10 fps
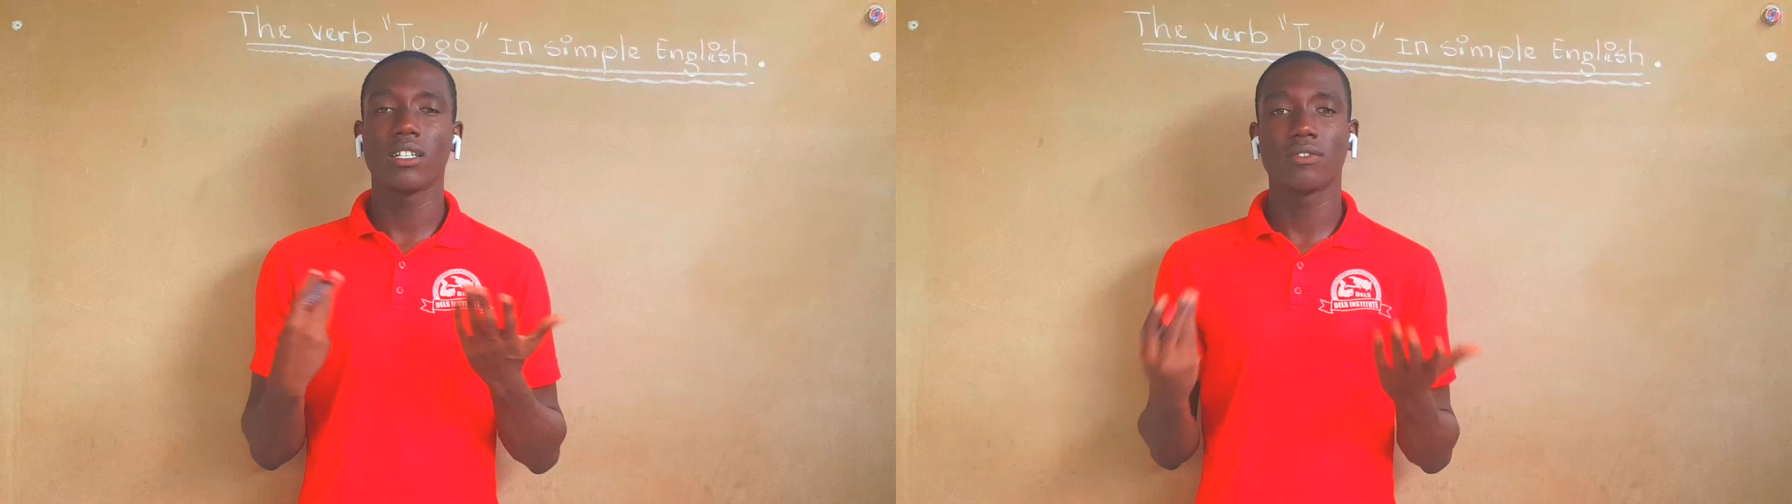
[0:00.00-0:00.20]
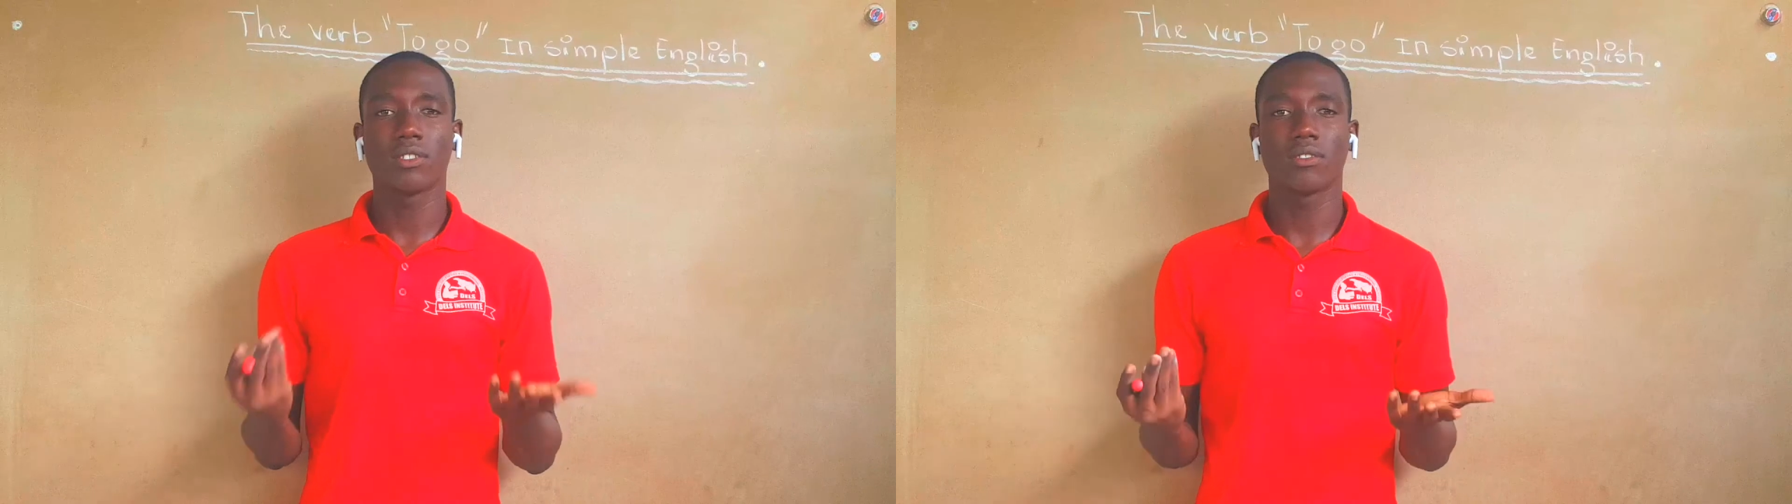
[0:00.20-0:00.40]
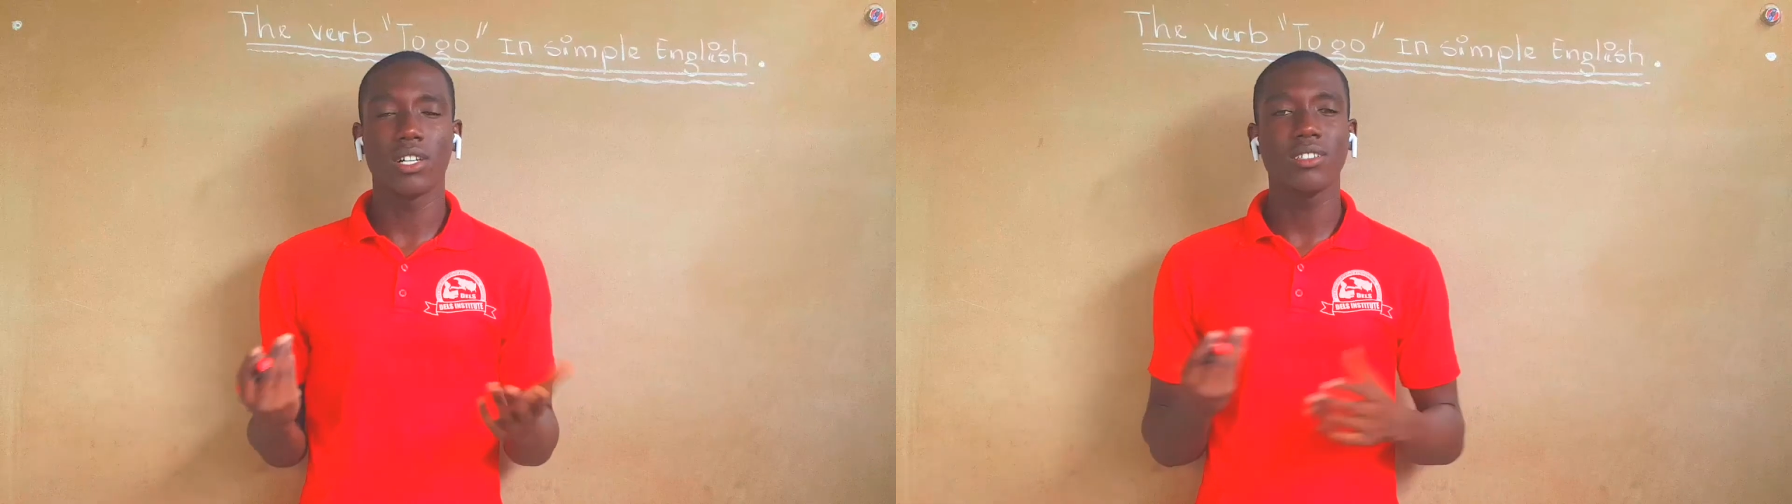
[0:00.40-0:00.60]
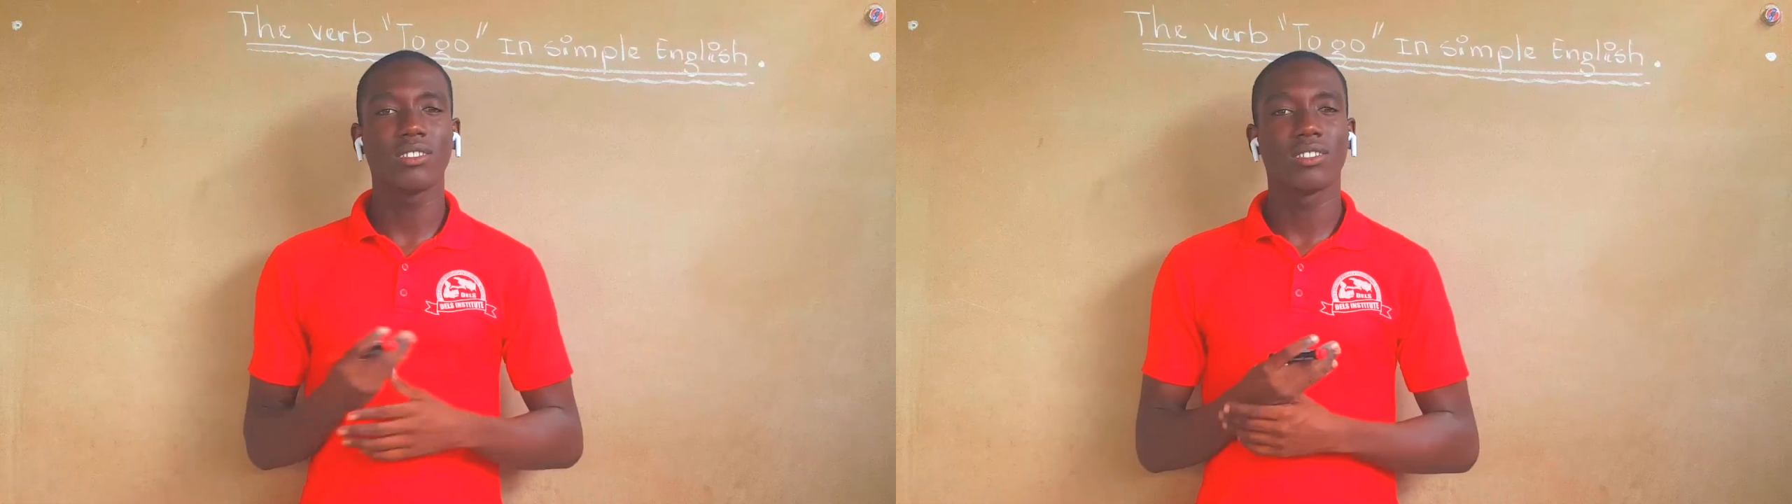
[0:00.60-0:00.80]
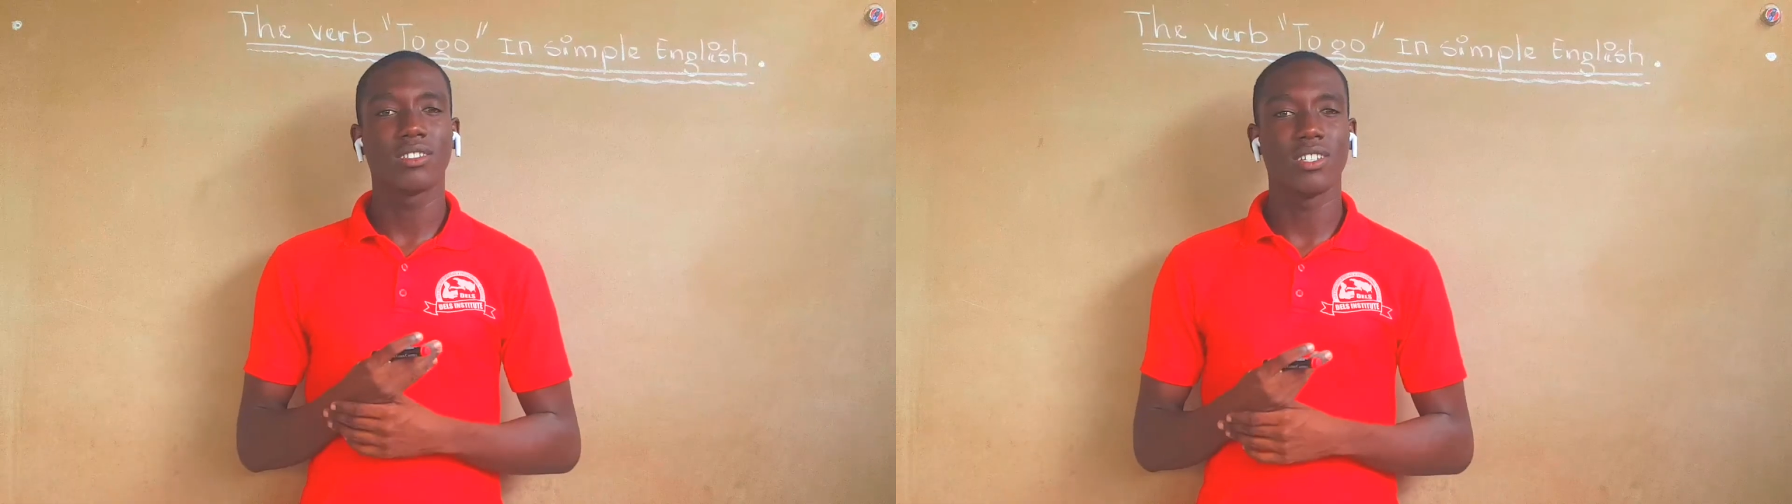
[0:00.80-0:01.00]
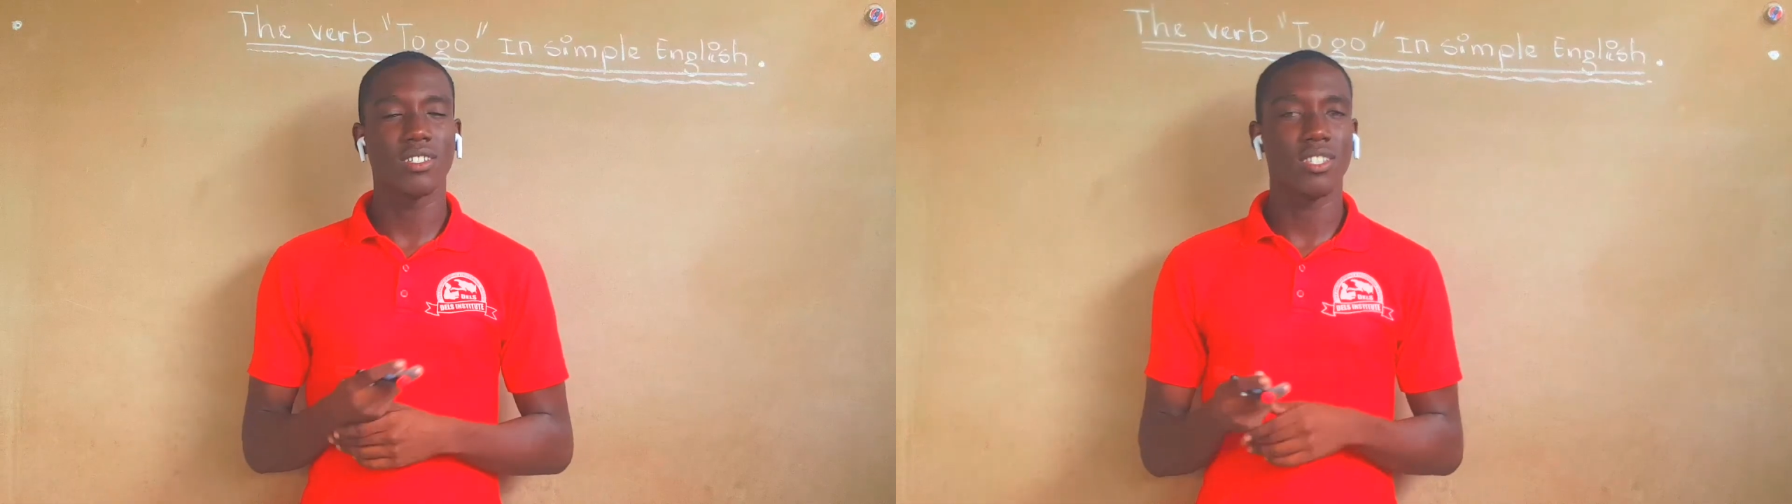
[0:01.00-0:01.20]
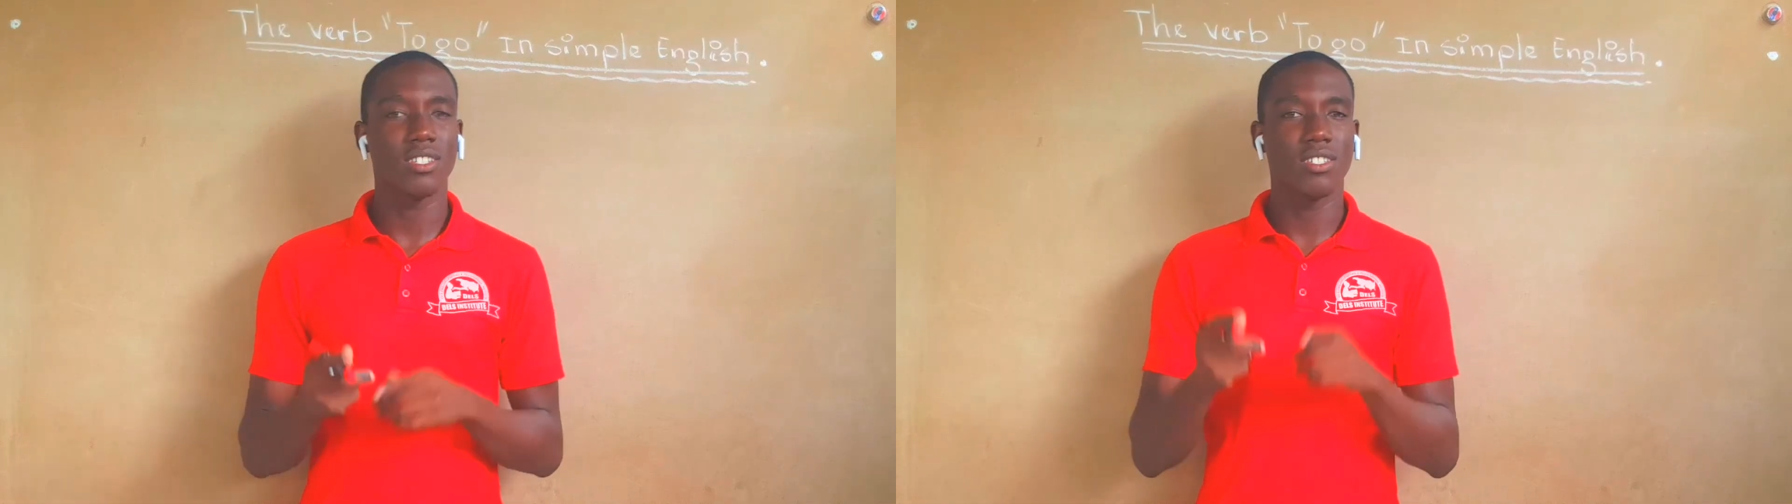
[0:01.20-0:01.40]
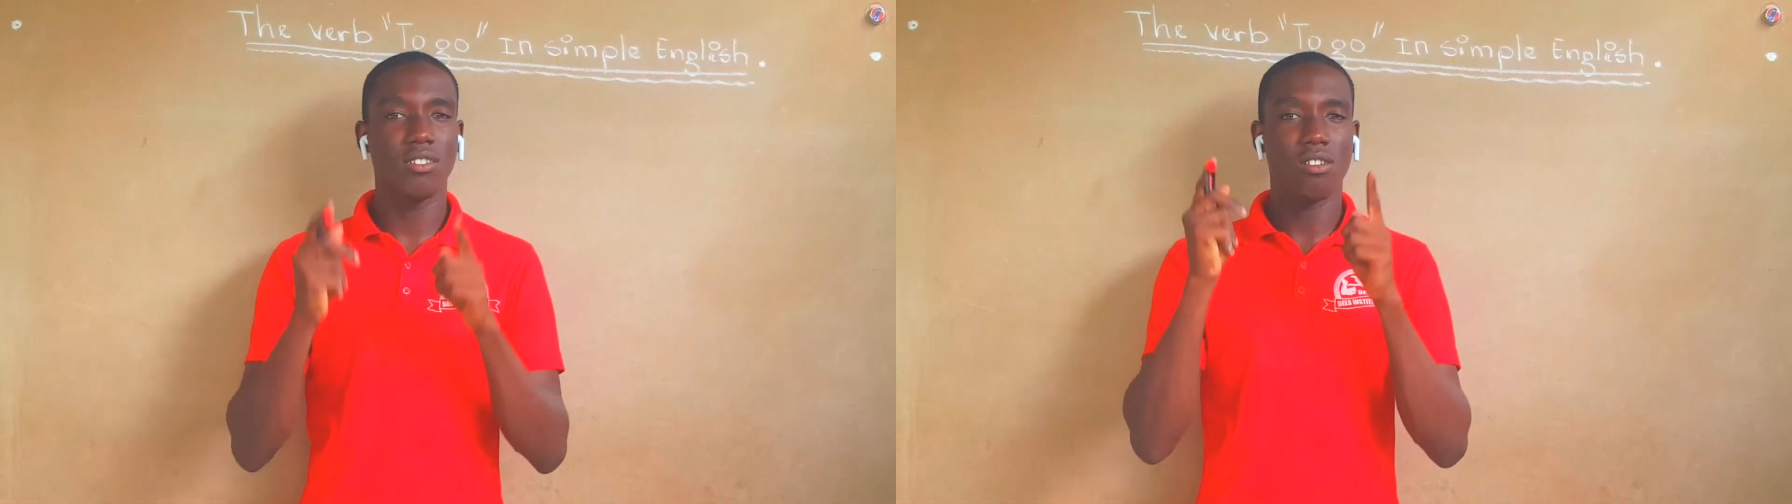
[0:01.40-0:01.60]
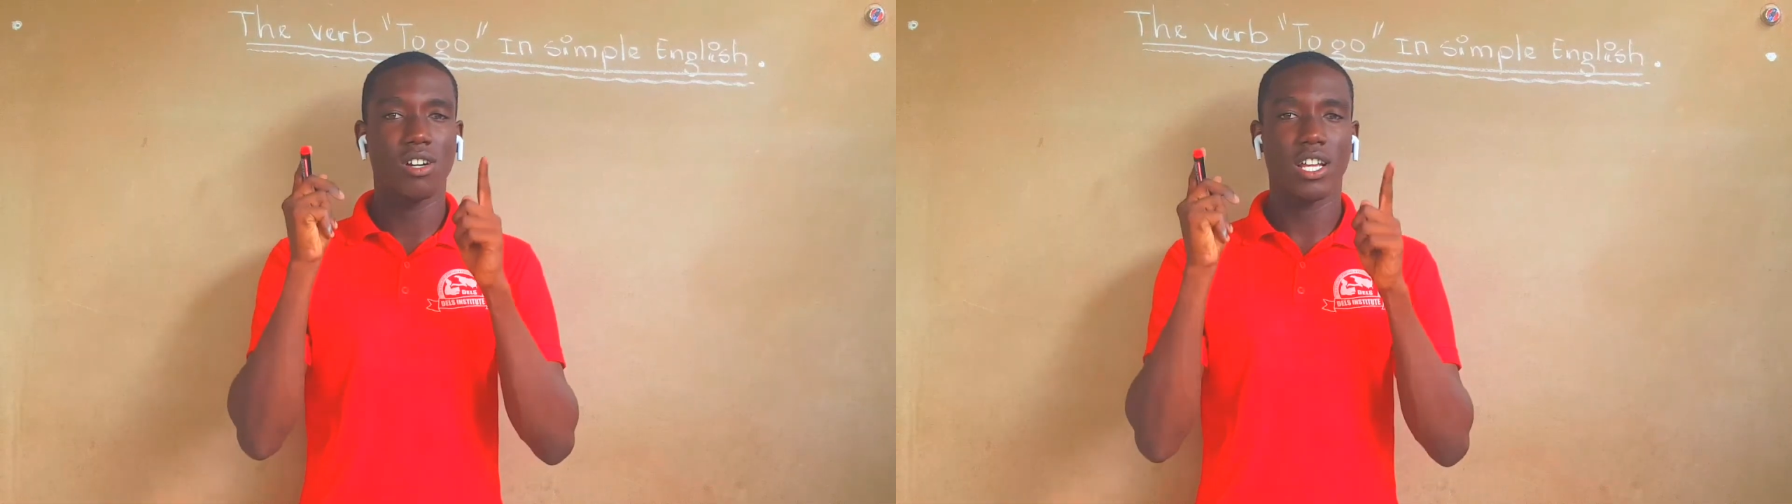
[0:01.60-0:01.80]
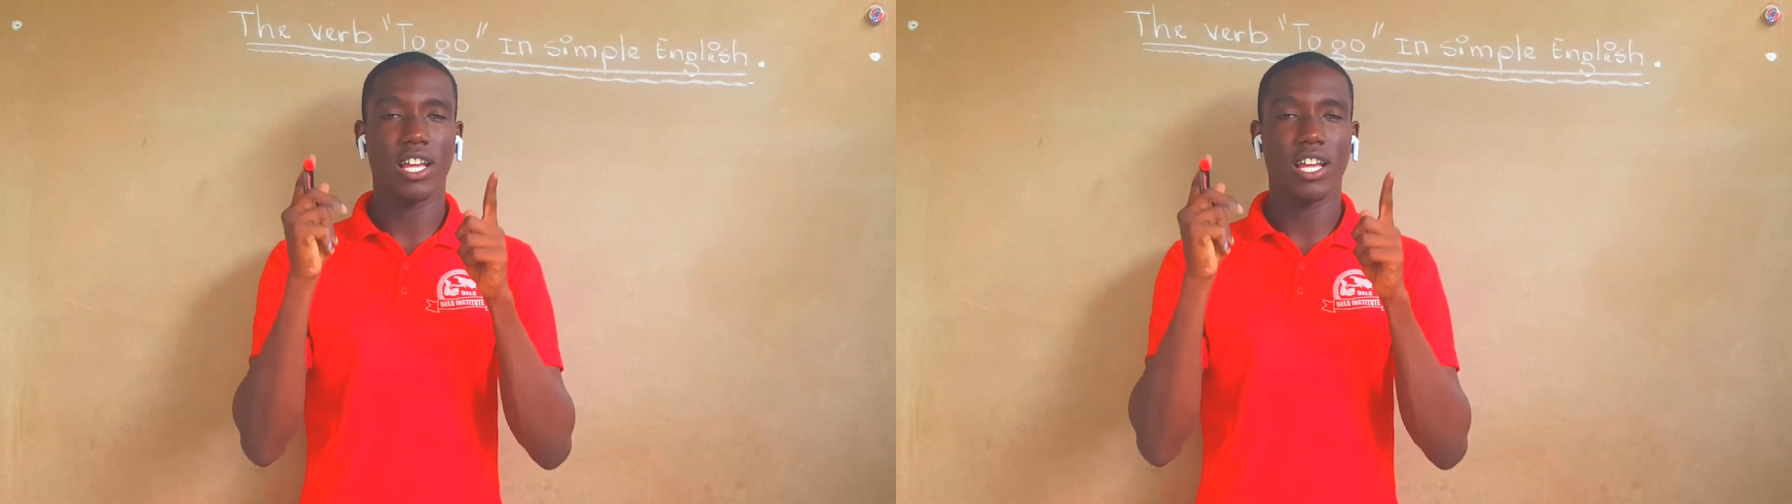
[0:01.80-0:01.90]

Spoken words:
Hi everyone, this is your